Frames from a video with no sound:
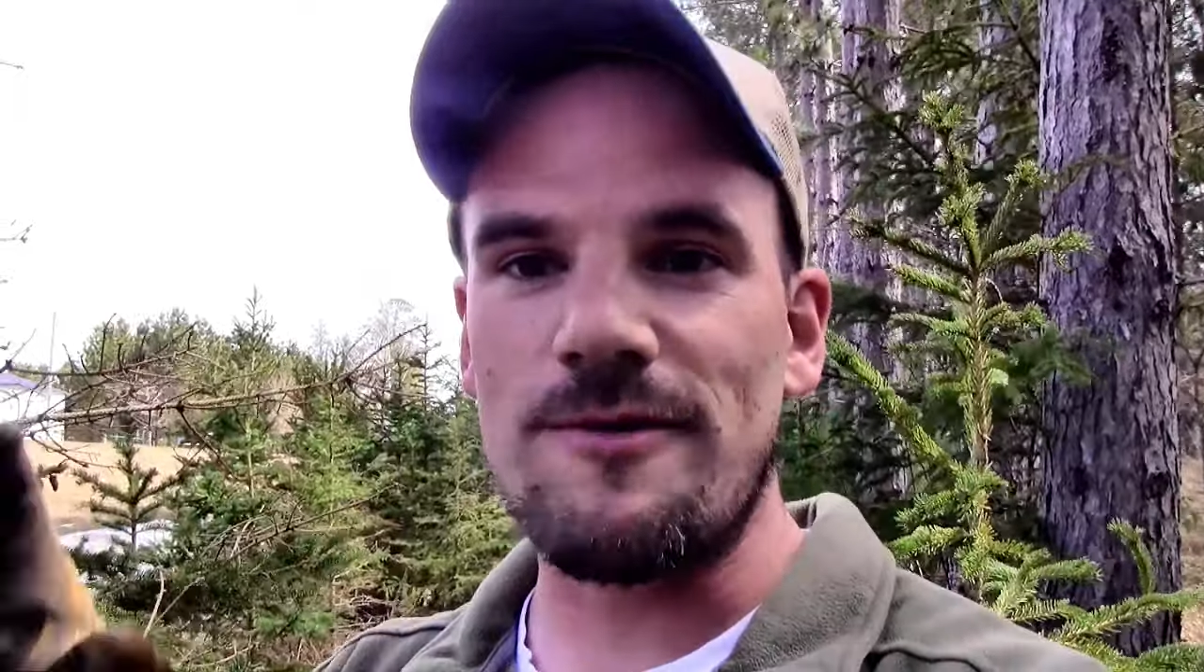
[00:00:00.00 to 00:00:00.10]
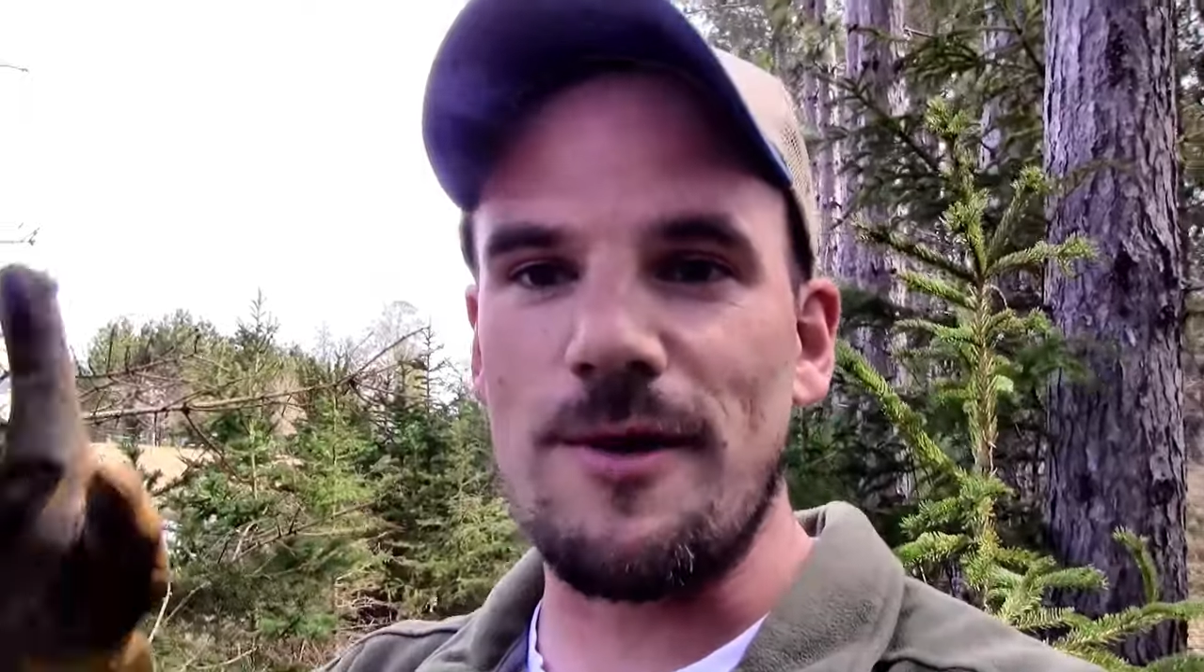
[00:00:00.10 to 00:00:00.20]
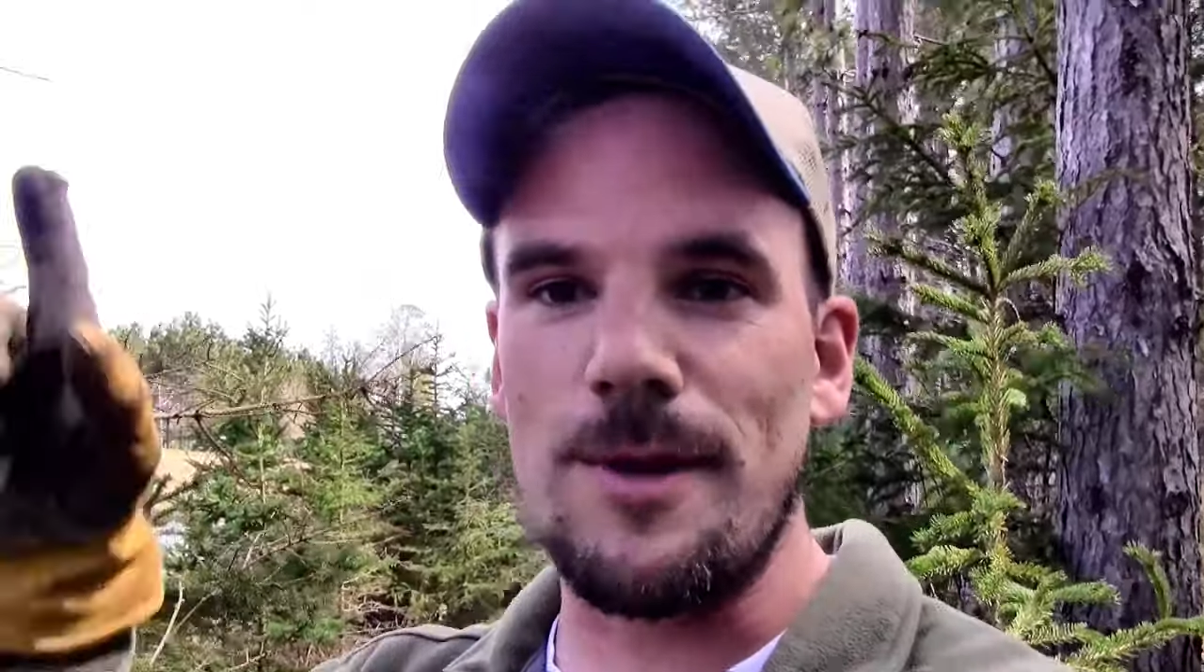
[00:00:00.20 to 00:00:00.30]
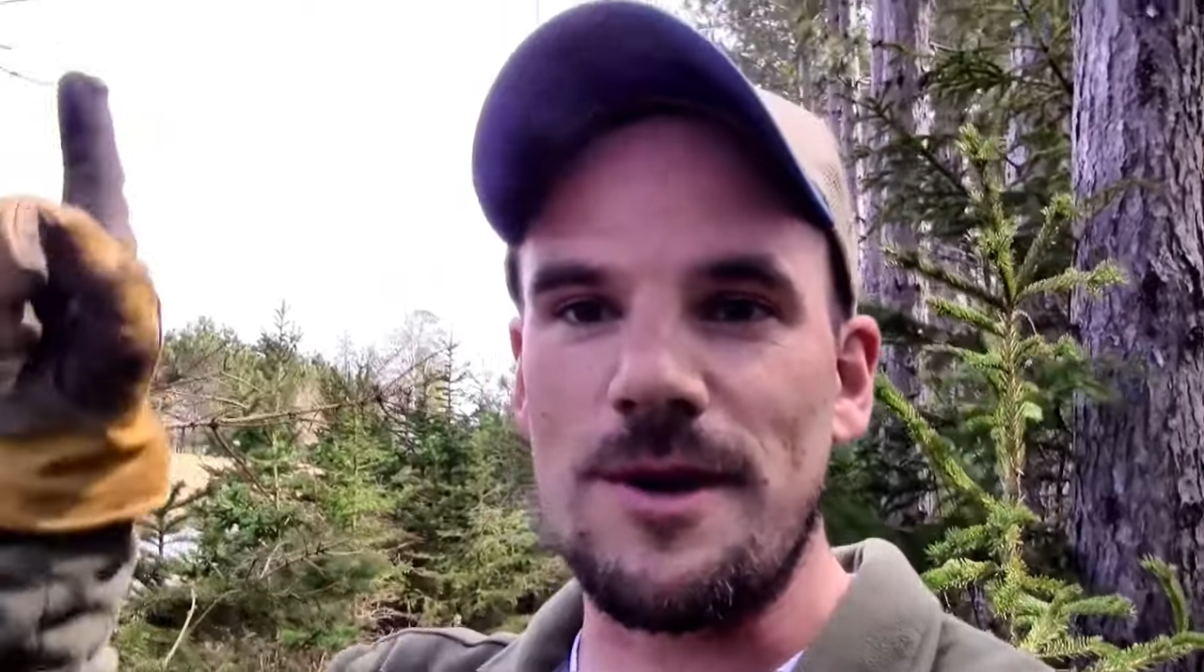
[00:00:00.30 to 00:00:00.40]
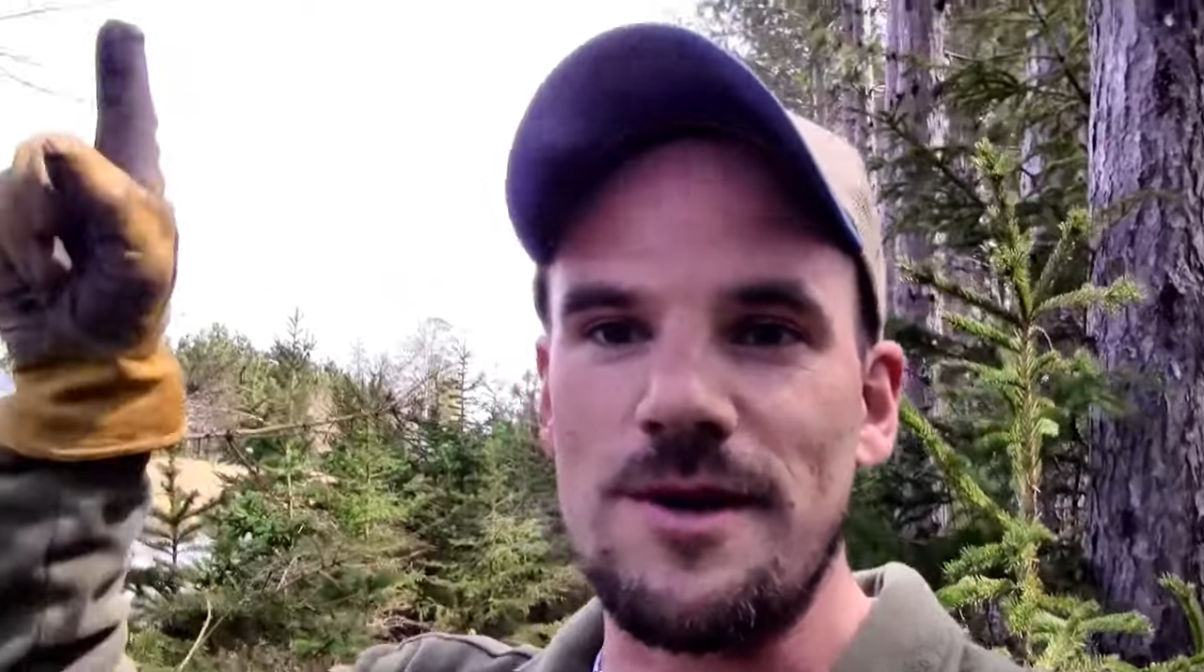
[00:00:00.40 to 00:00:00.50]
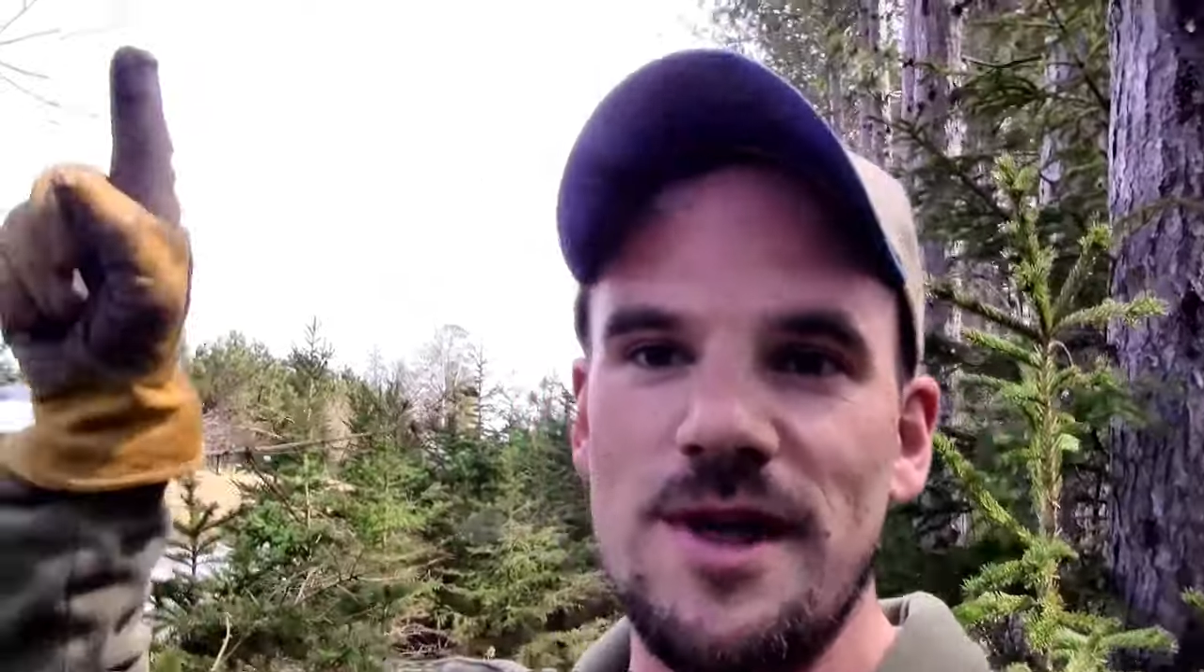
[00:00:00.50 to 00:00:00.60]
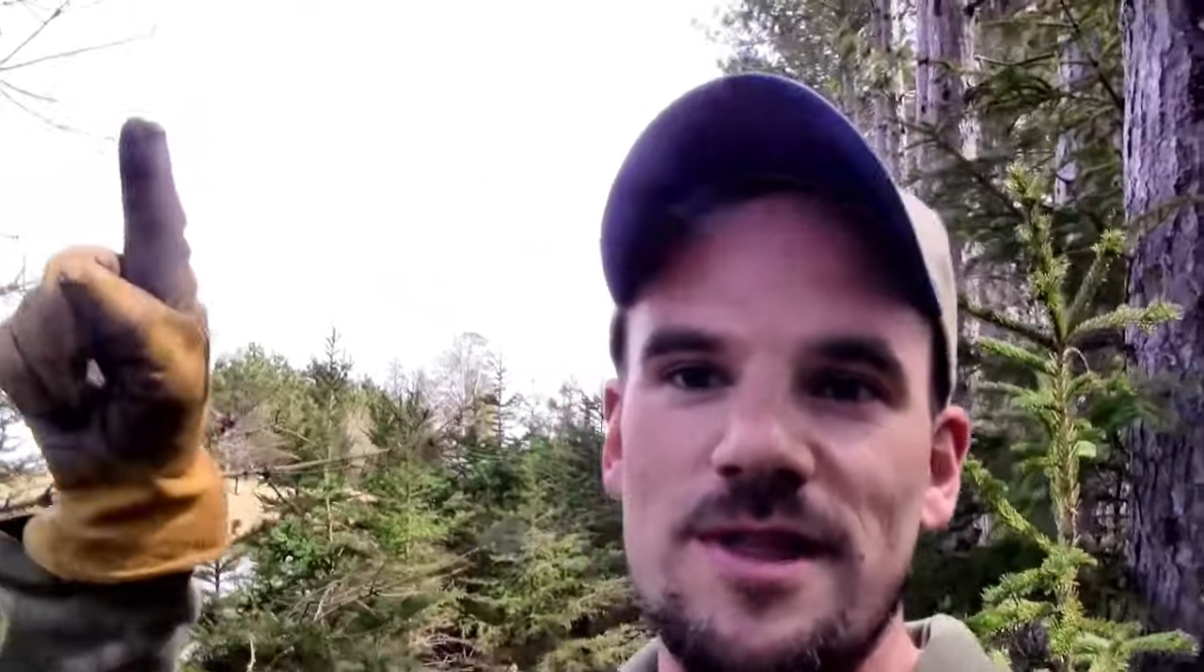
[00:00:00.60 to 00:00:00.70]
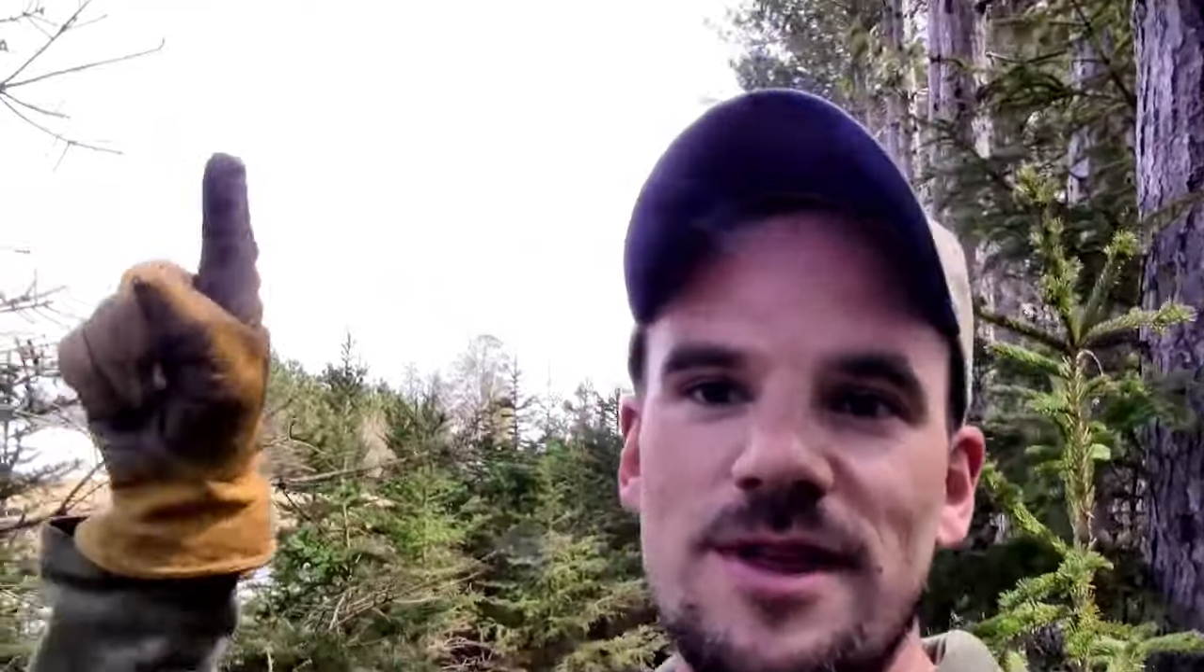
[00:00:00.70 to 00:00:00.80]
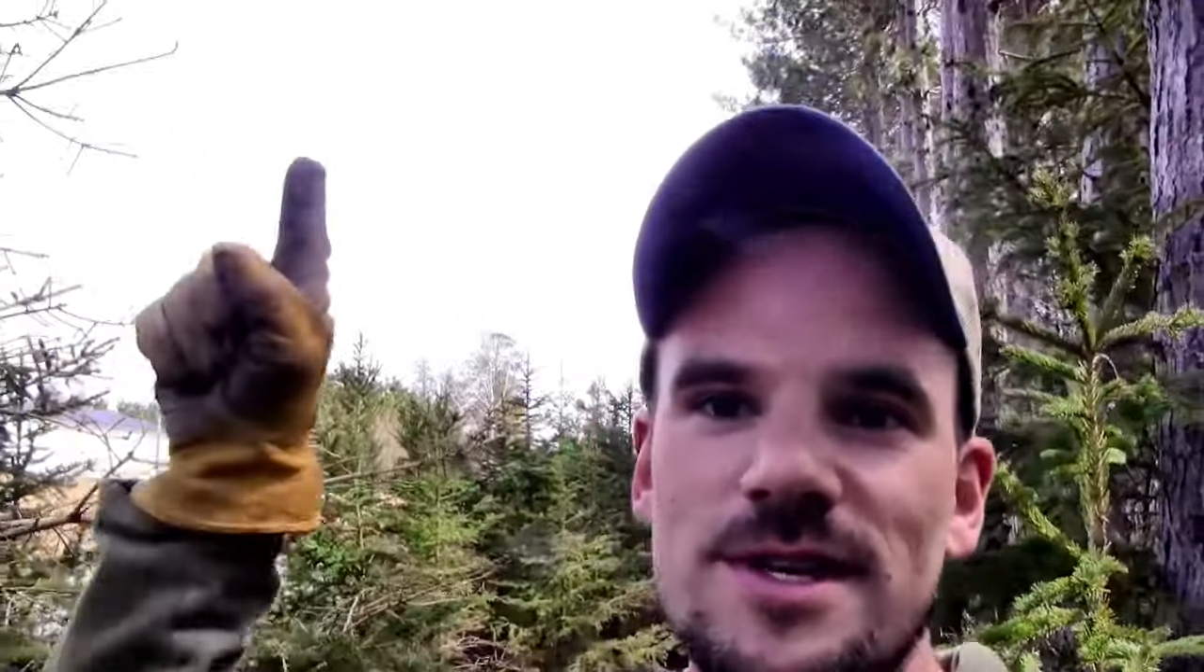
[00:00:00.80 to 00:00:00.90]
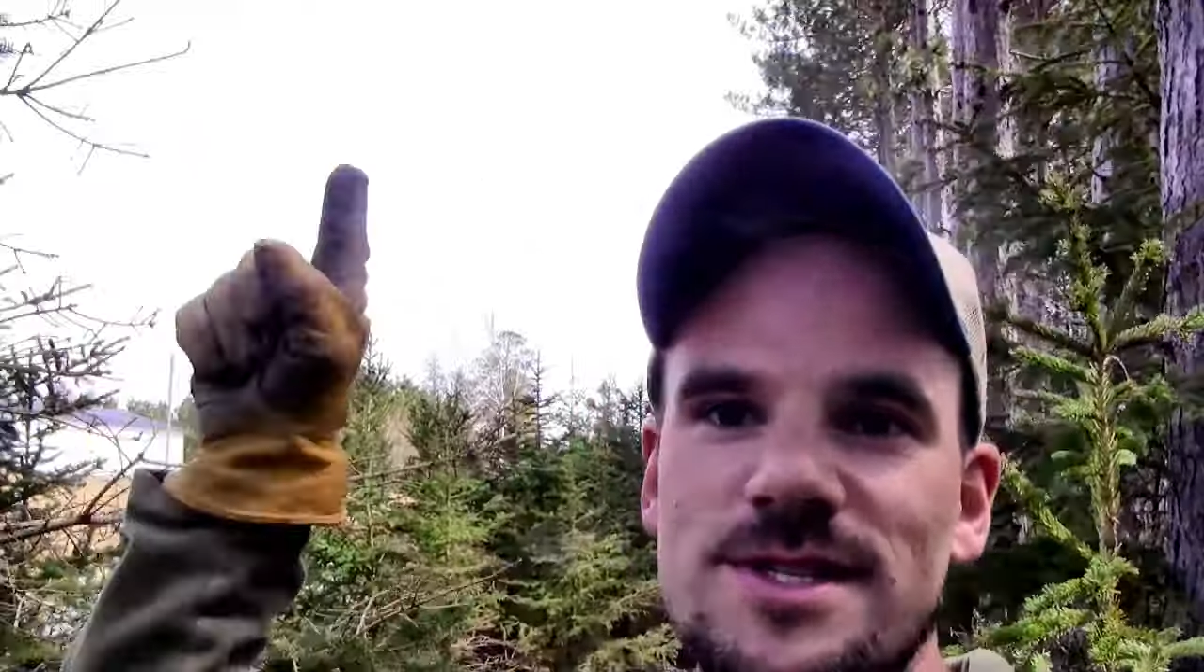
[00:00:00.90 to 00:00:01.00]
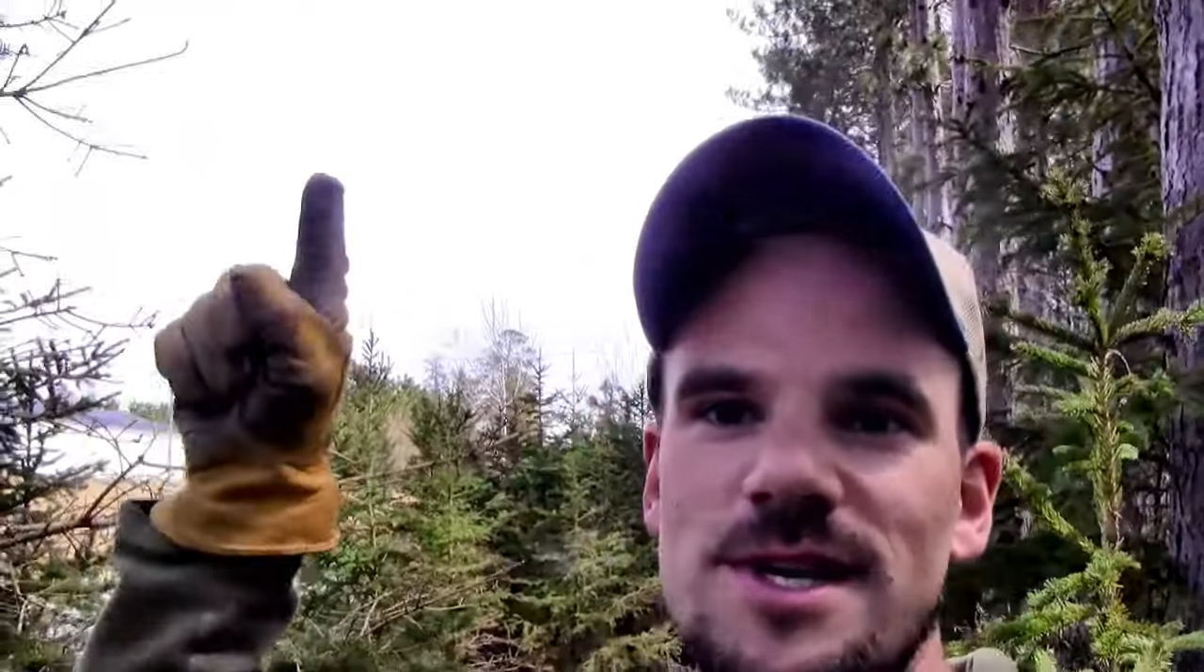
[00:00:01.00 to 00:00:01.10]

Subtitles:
from underneath this.